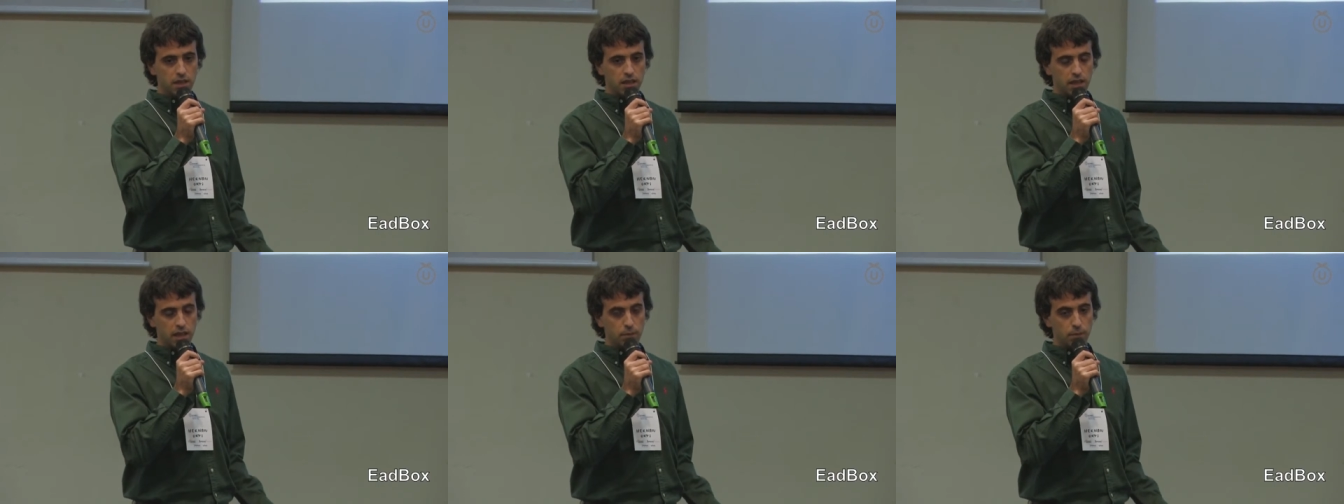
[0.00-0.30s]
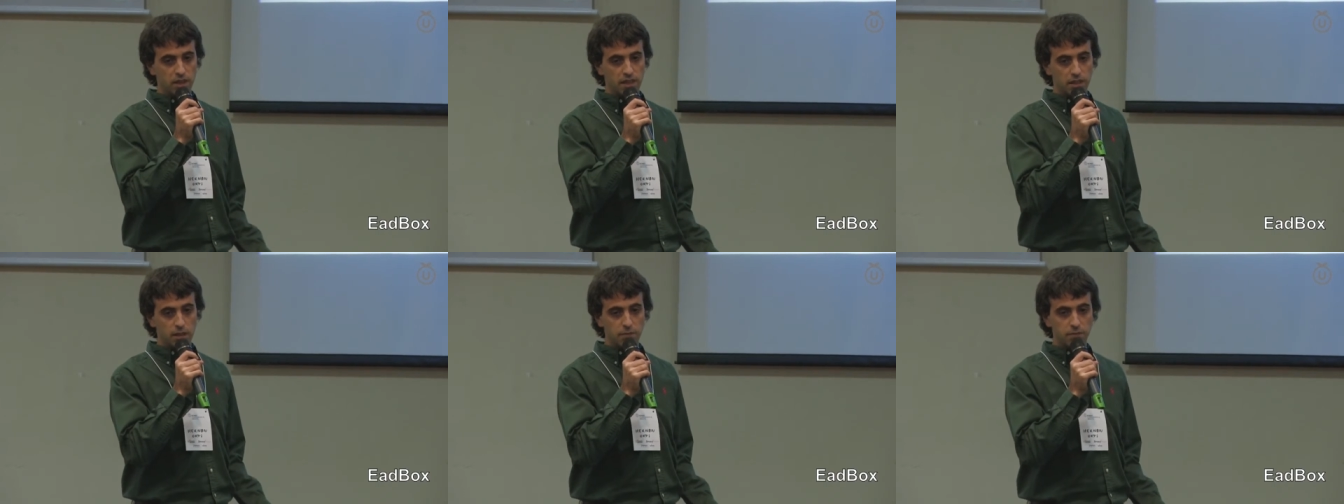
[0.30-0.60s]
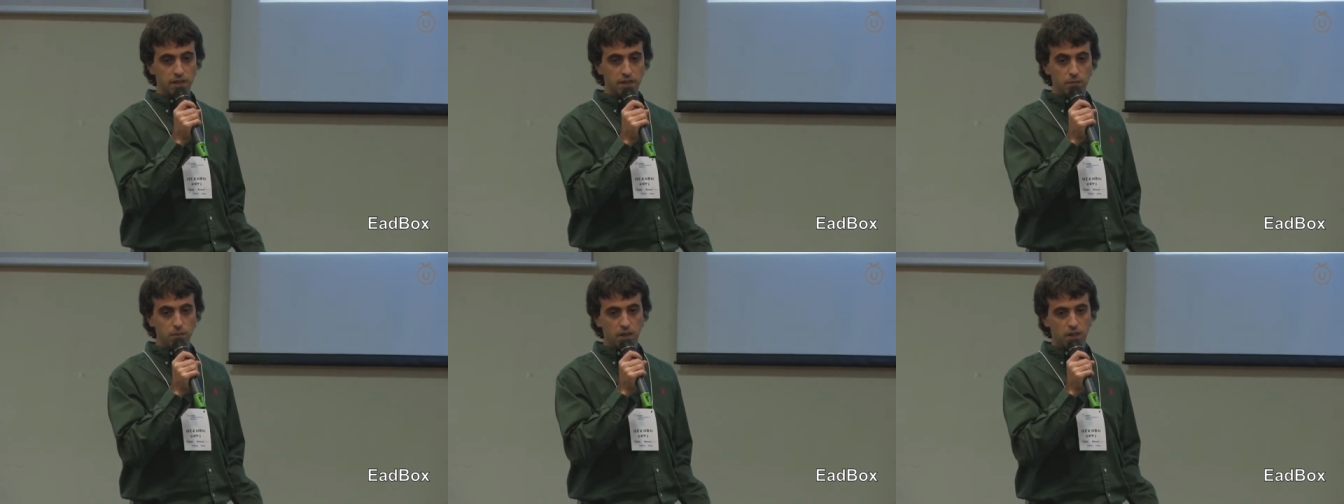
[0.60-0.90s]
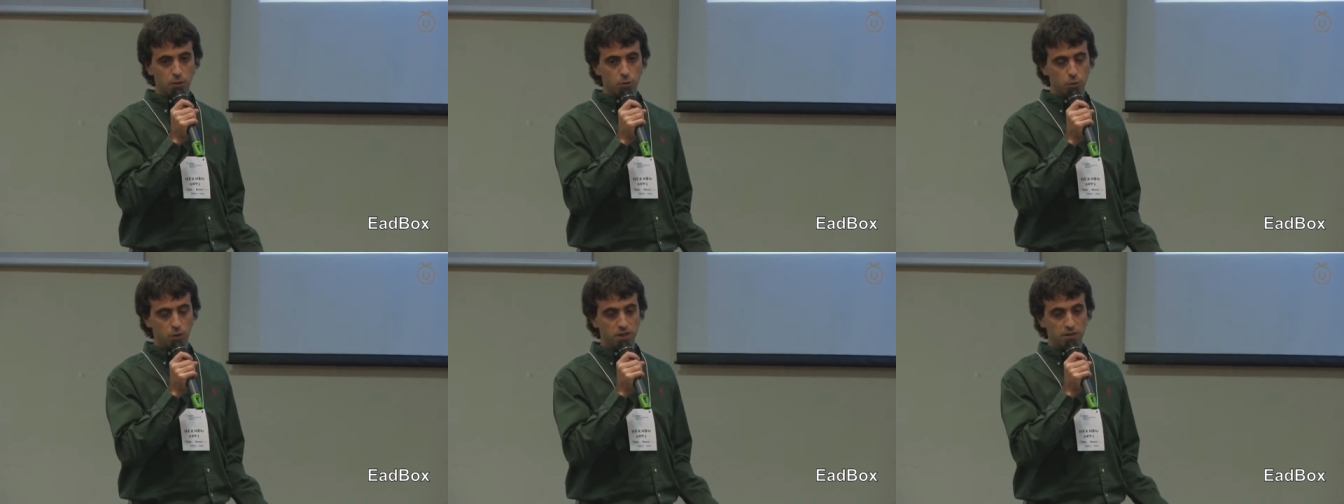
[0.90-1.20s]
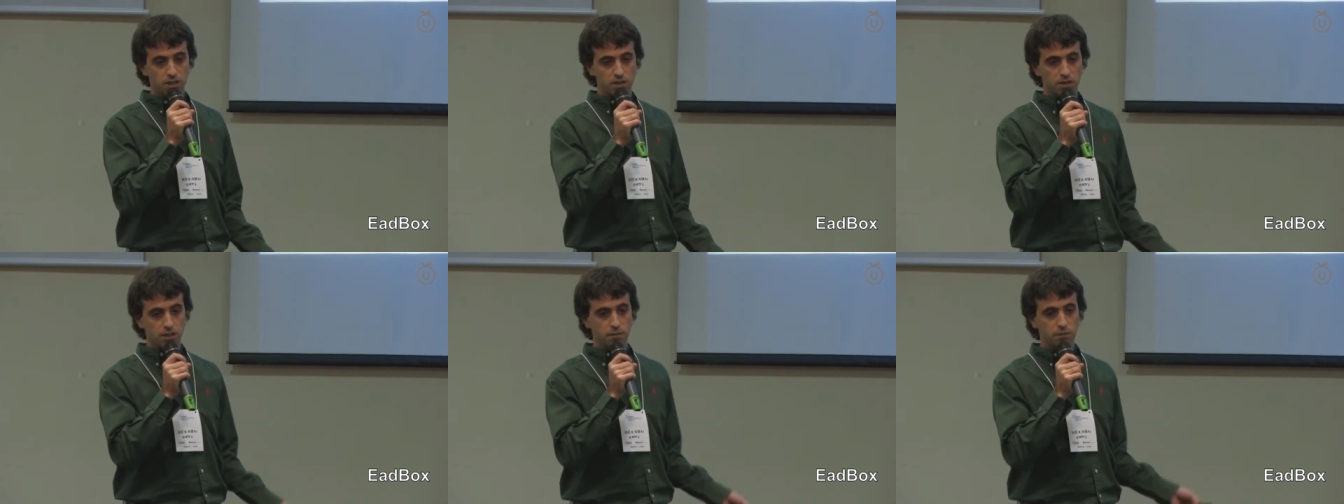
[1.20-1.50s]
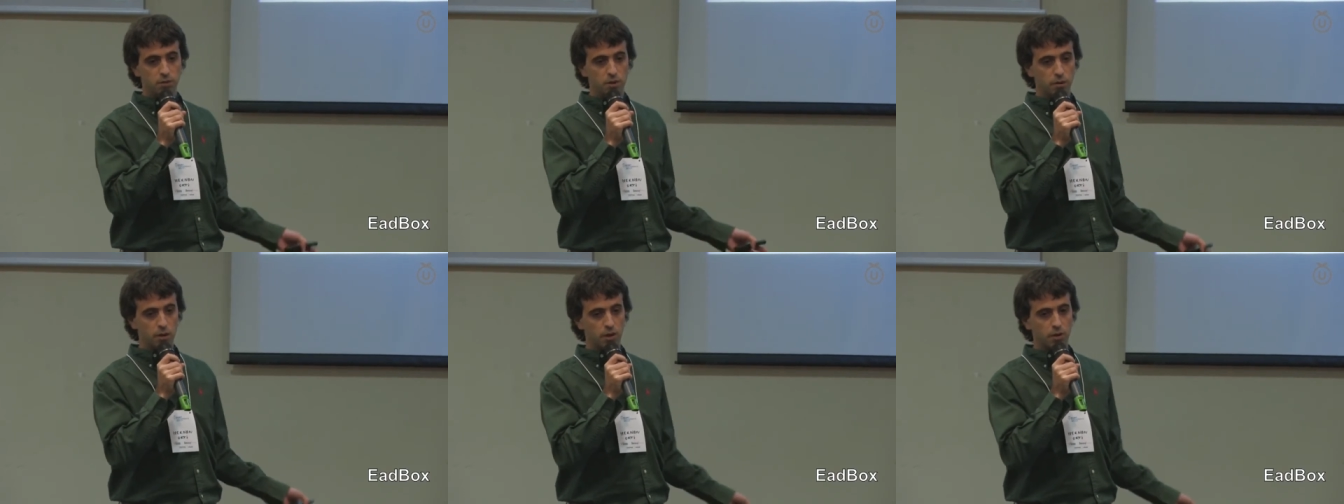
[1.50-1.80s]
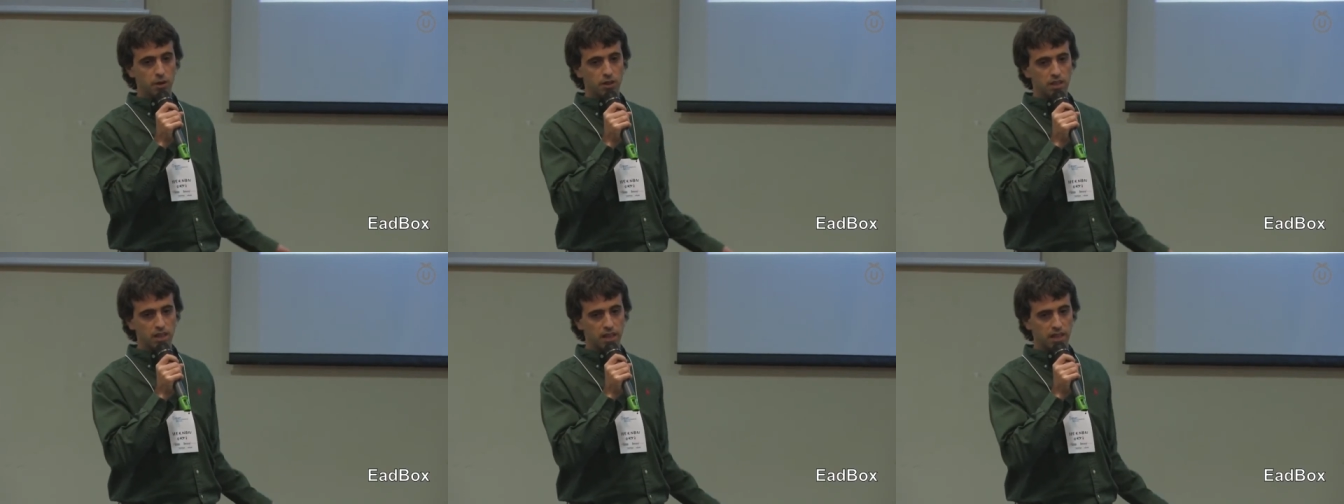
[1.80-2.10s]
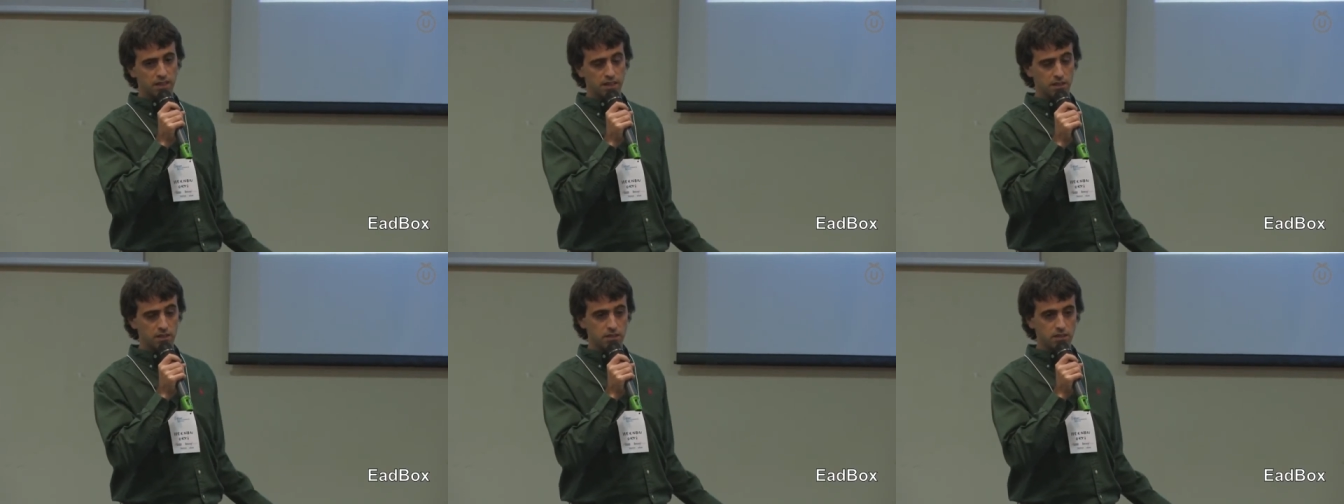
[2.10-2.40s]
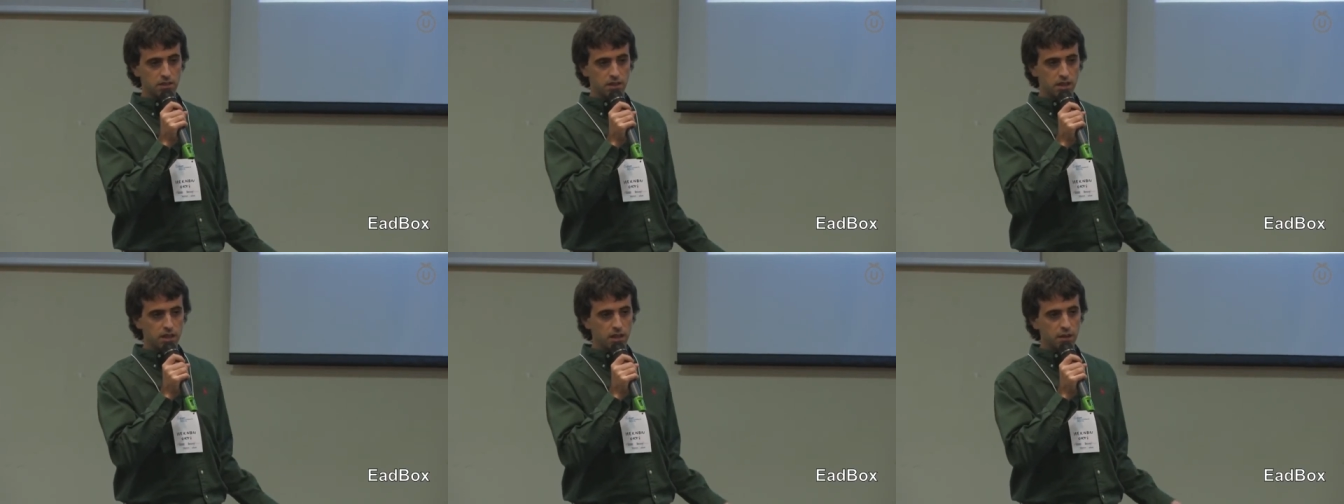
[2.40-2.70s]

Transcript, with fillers: and by the feedback we received from our clients.